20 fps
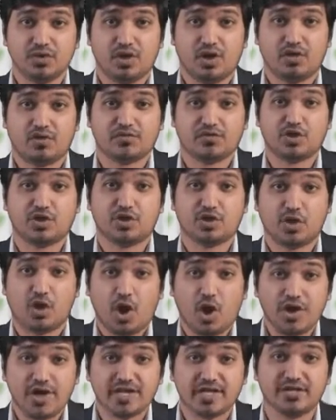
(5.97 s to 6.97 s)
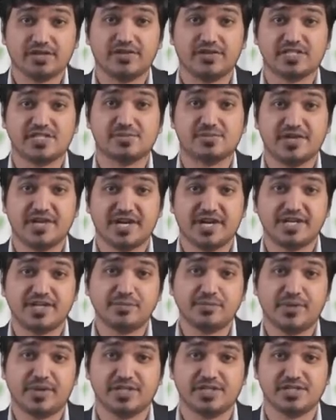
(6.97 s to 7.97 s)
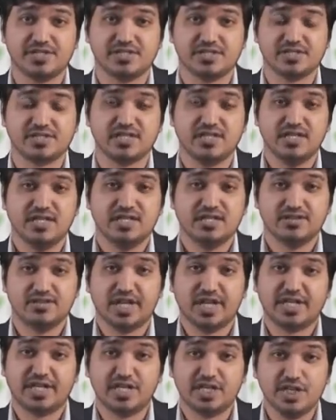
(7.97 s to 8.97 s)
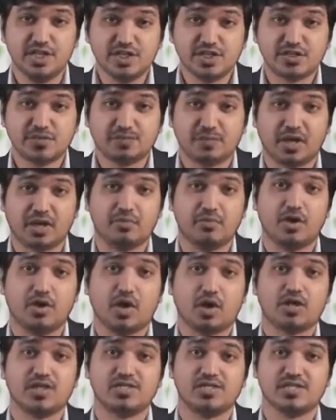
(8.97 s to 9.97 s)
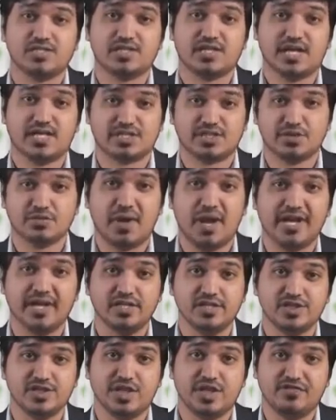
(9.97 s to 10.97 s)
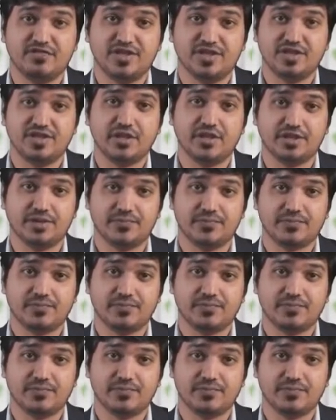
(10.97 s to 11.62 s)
of chronic respiratory patients that each pulmonologist has to manage every year.